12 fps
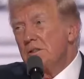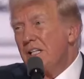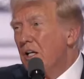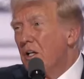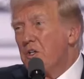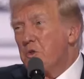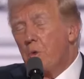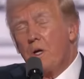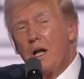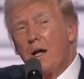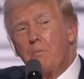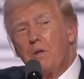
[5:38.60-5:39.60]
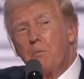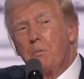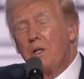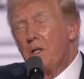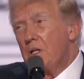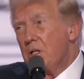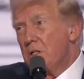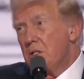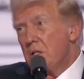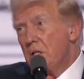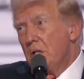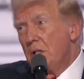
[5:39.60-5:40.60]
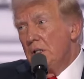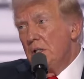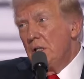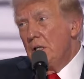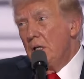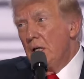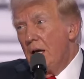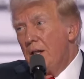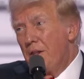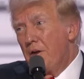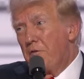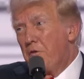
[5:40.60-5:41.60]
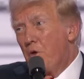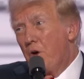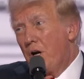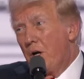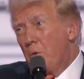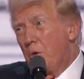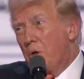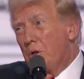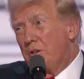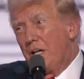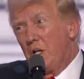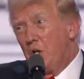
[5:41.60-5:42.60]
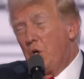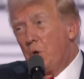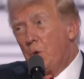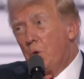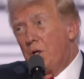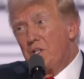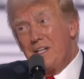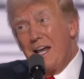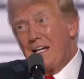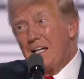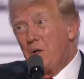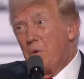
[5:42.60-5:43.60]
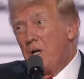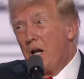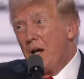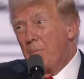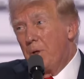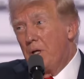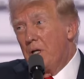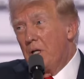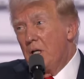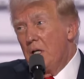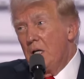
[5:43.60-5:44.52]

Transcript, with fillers: Tell us what happened, please and therefore I will tell you exactly what happened,